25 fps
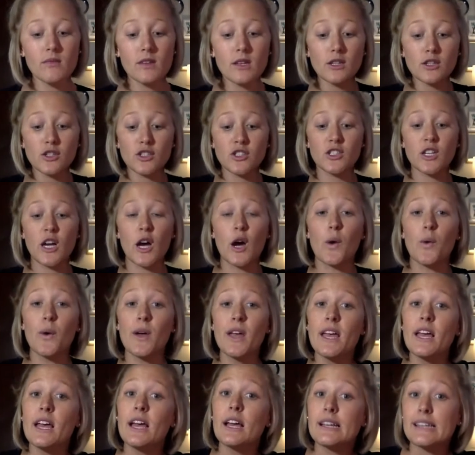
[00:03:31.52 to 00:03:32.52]
So
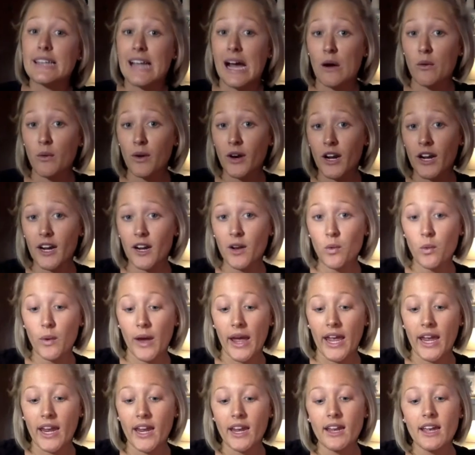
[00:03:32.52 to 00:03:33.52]
now we're going to
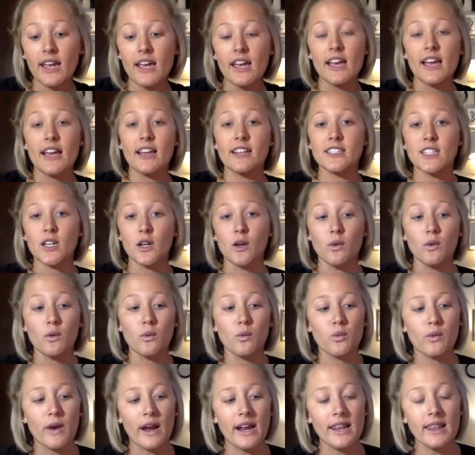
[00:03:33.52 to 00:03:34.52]
wait until
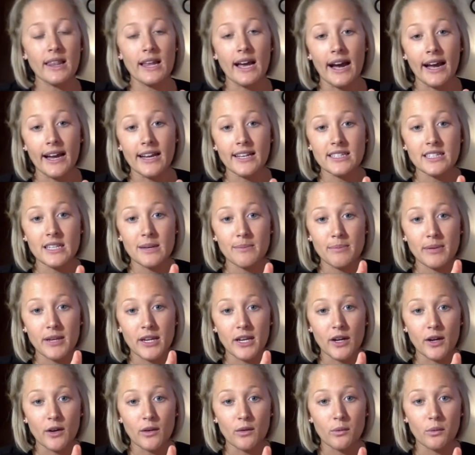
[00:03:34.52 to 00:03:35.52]
red lines
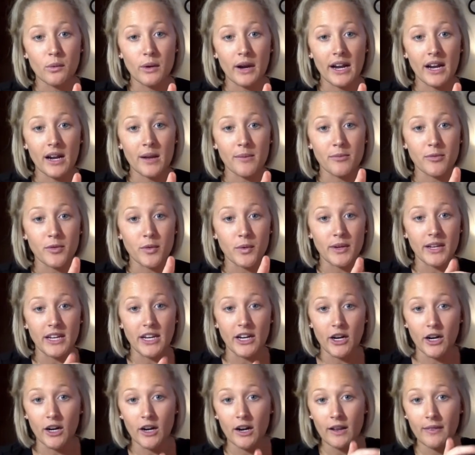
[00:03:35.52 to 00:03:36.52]
appear right up through
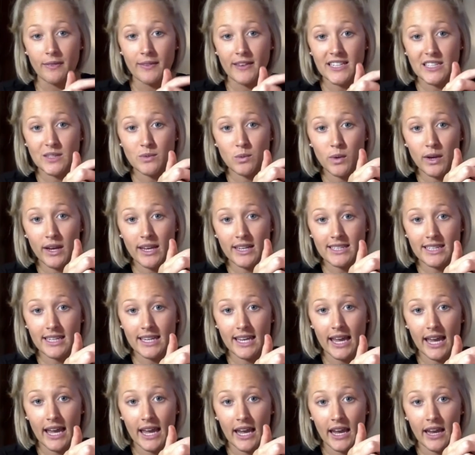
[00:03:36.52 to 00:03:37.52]
here. This will
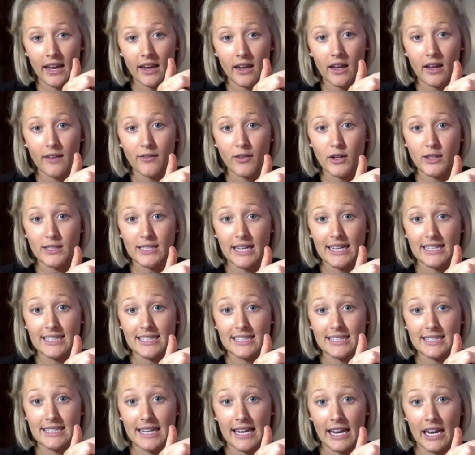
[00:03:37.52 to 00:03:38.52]
indicate if your test
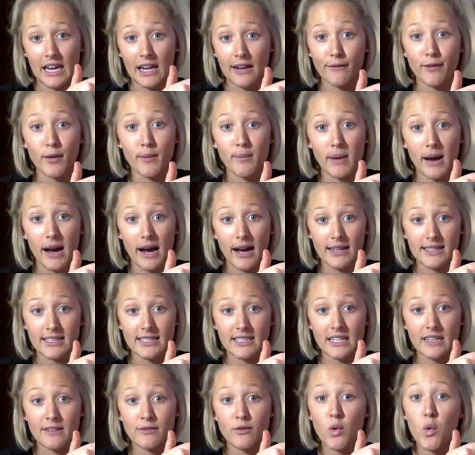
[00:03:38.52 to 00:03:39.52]
is negative or
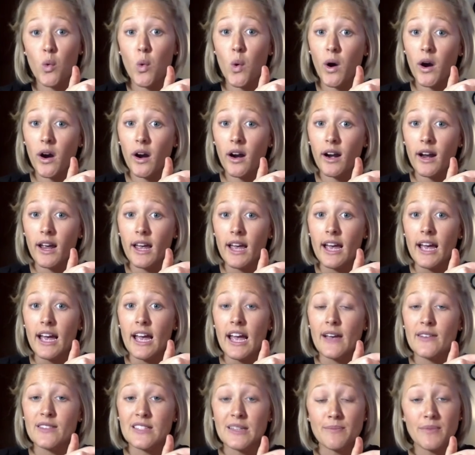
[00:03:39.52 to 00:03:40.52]
positive, or
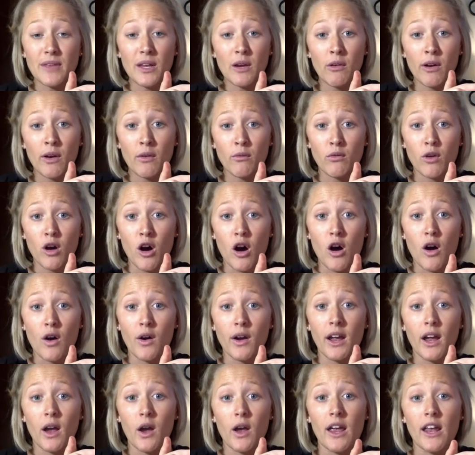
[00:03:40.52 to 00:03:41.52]
if something went
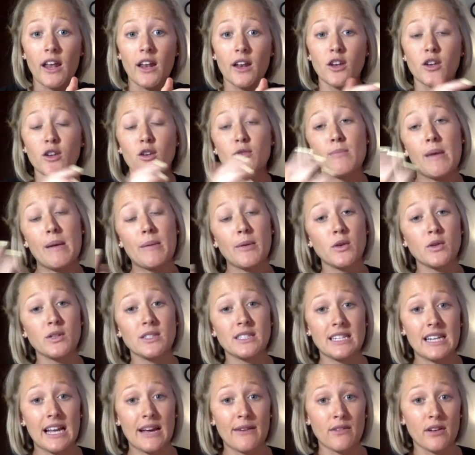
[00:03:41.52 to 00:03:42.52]
wrong and maybe you just
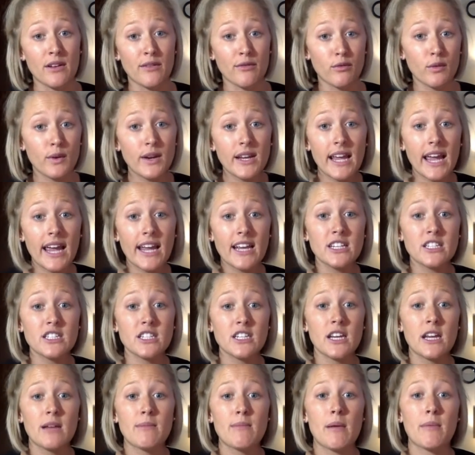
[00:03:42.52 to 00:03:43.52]
didn't have enough
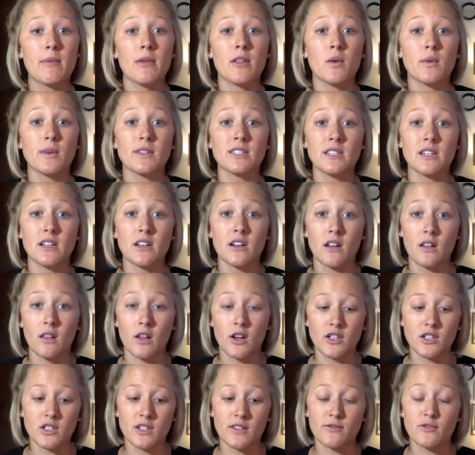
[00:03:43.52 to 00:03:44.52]
reagent, maybe there wasn't a
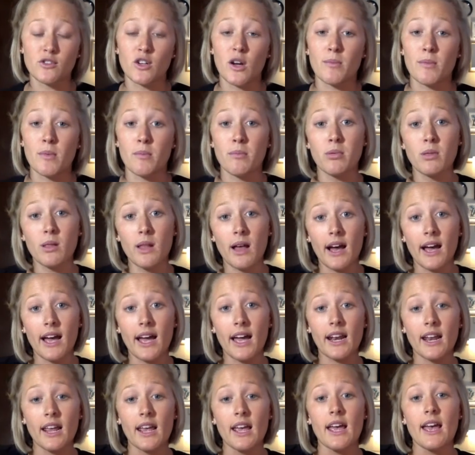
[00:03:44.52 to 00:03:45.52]
large enough drop of
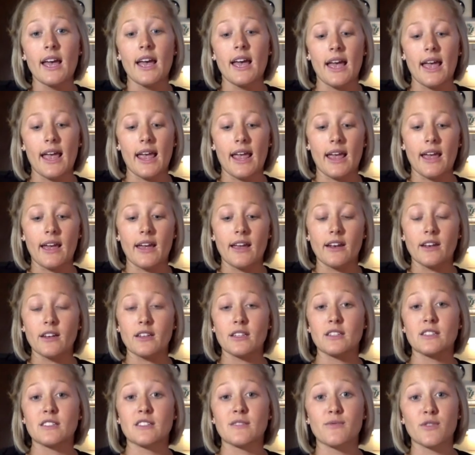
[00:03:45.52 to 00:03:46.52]
blood,
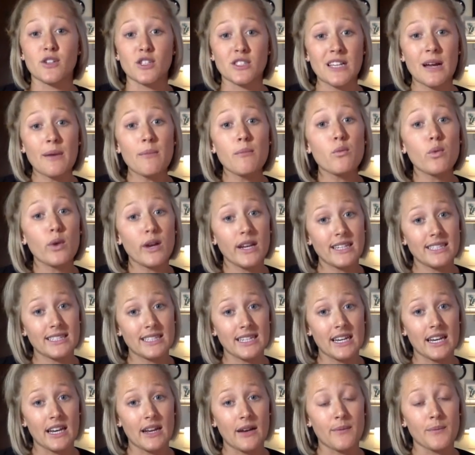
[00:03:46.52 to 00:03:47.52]
and for some
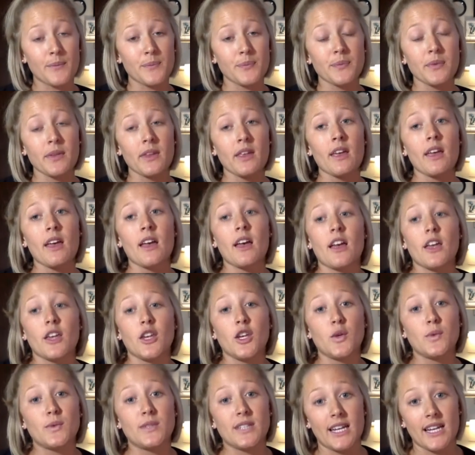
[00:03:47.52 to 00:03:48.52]
reason
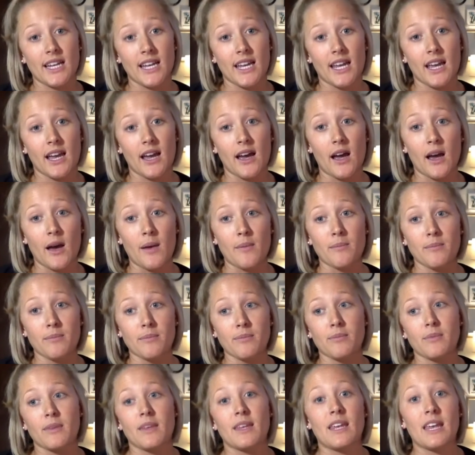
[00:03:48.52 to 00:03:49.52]
you didn't
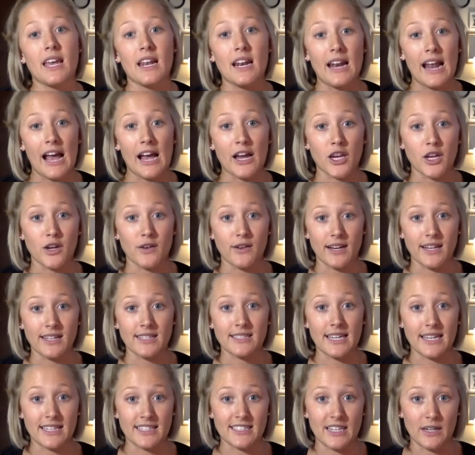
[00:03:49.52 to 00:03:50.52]
get an accurate
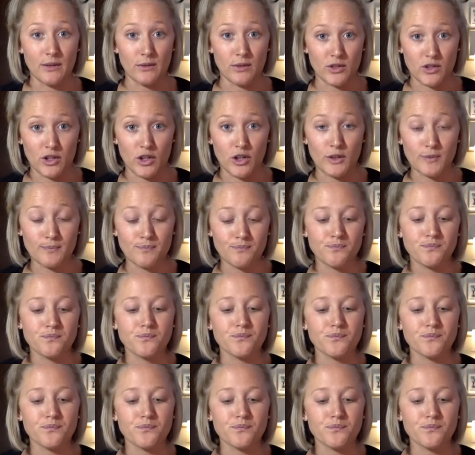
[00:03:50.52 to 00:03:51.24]
testing result.